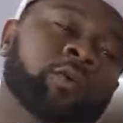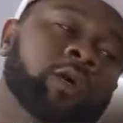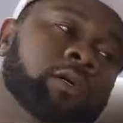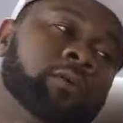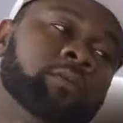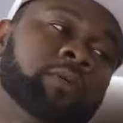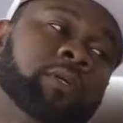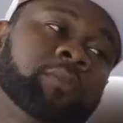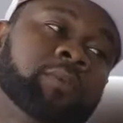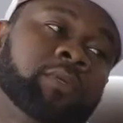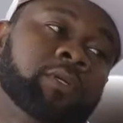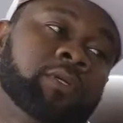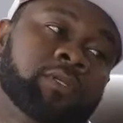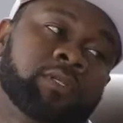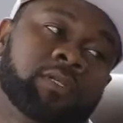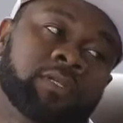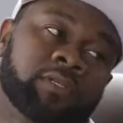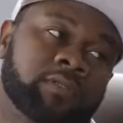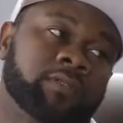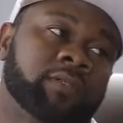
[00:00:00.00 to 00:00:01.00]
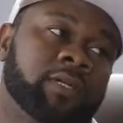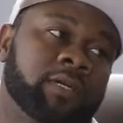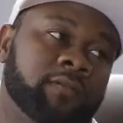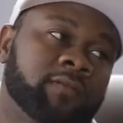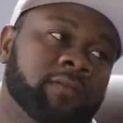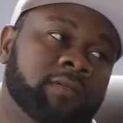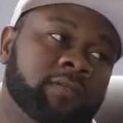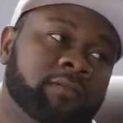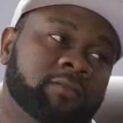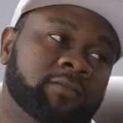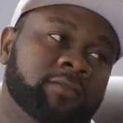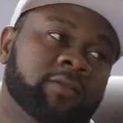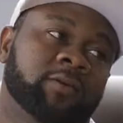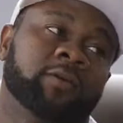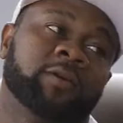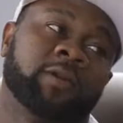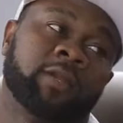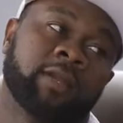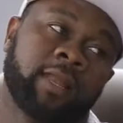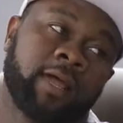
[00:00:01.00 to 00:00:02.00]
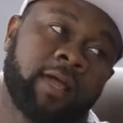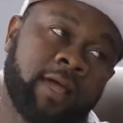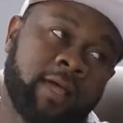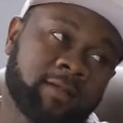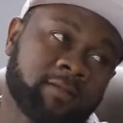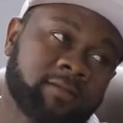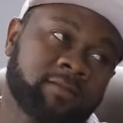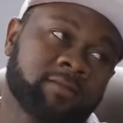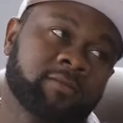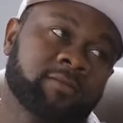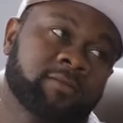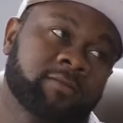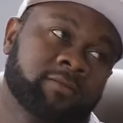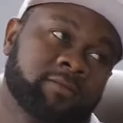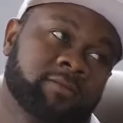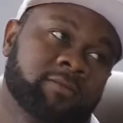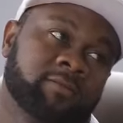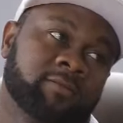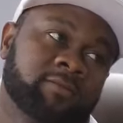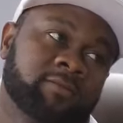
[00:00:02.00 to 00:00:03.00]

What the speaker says: Well, maybe she's driving. Sorry, lass.